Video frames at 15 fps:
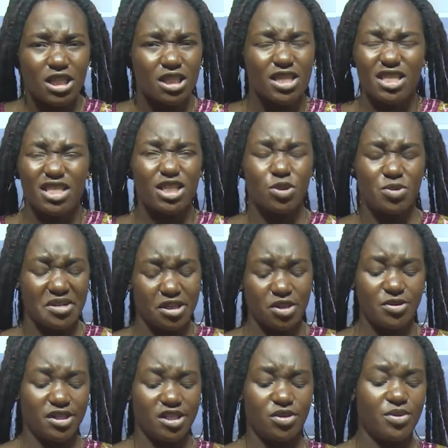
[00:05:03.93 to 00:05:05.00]
This is
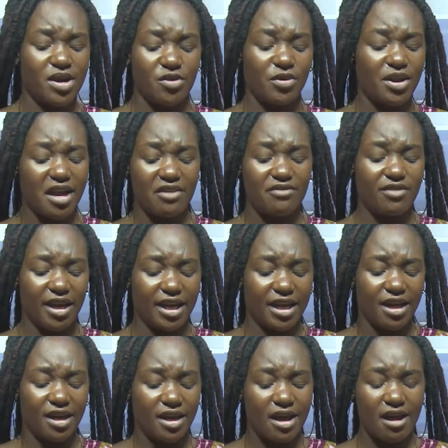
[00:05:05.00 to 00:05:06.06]
2021. We have, like,
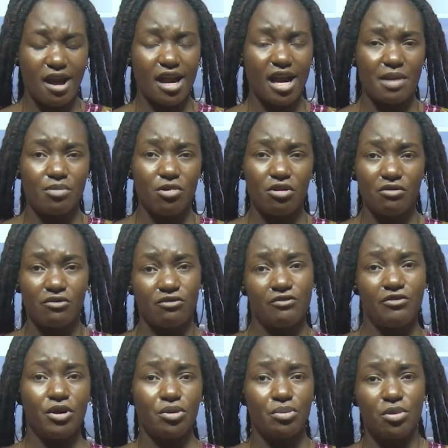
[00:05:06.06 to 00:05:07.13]
a couple of
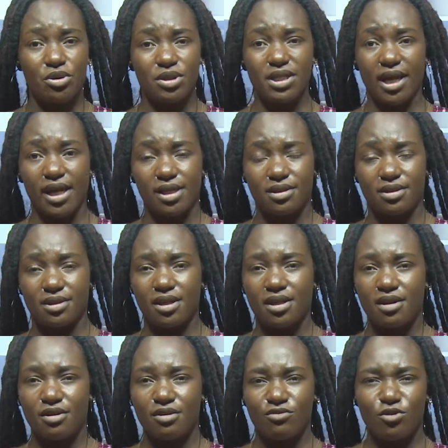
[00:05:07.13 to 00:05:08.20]
few more days
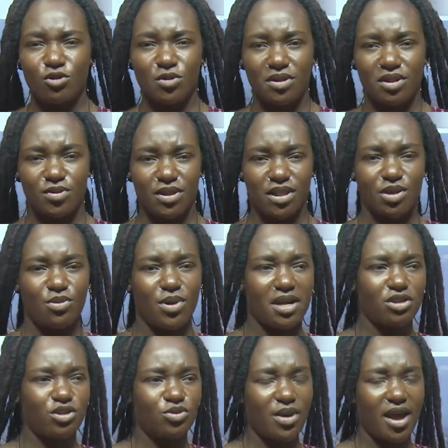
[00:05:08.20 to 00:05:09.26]
for
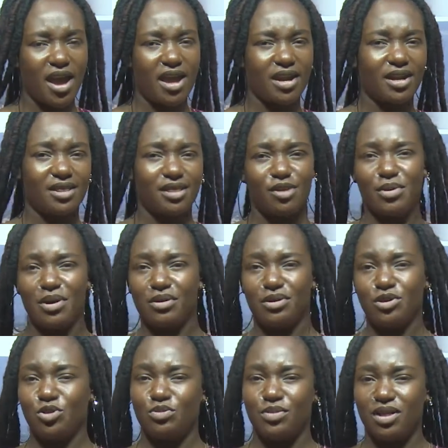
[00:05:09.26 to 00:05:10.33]
2021 to end, and then you're going
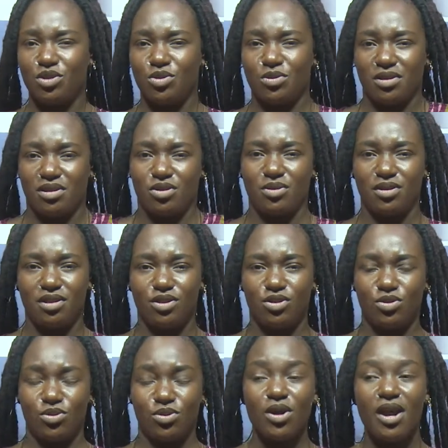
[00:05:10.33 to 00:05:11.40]
to be into
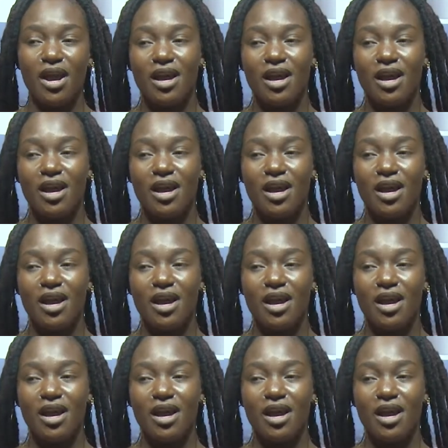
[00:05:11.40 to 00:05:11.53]
2022.